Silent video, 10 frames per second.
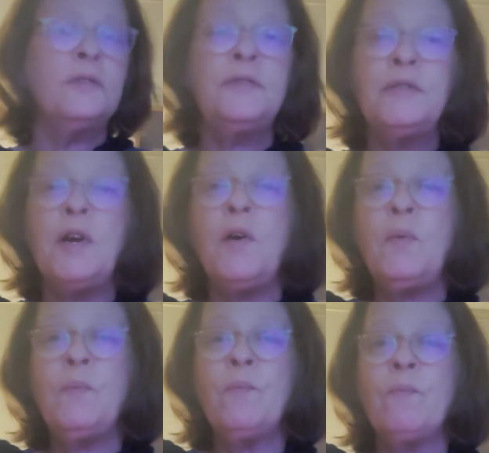
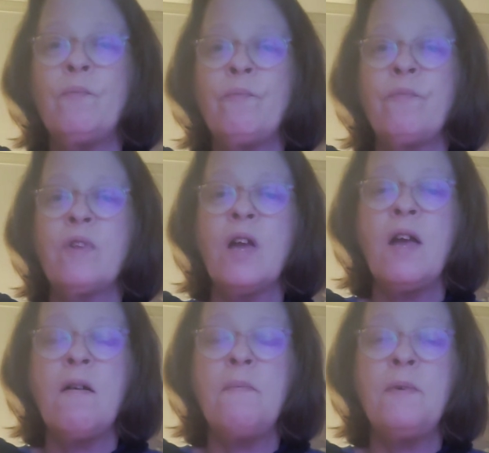So,
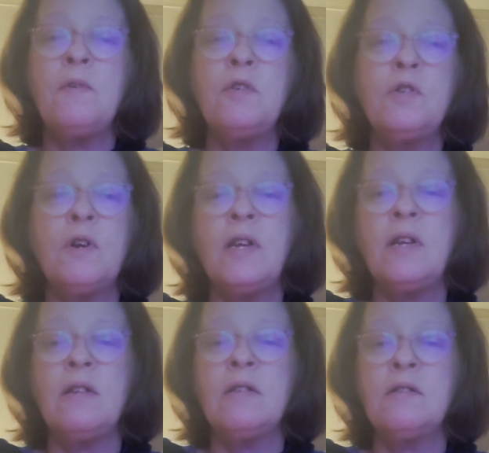I hope you enjoyed
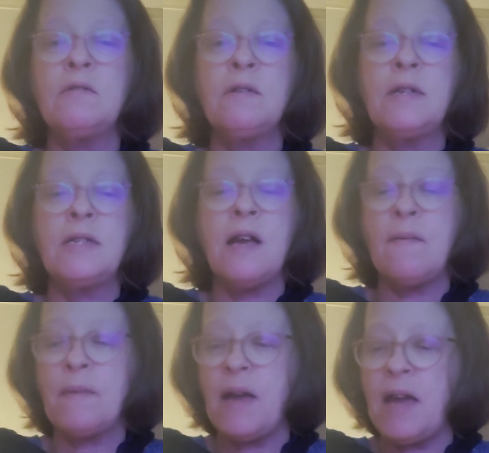our little story
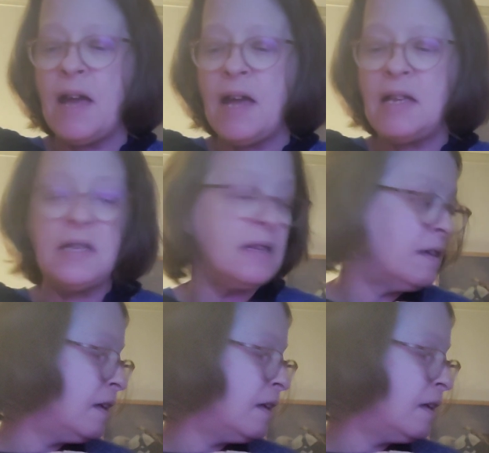time. I had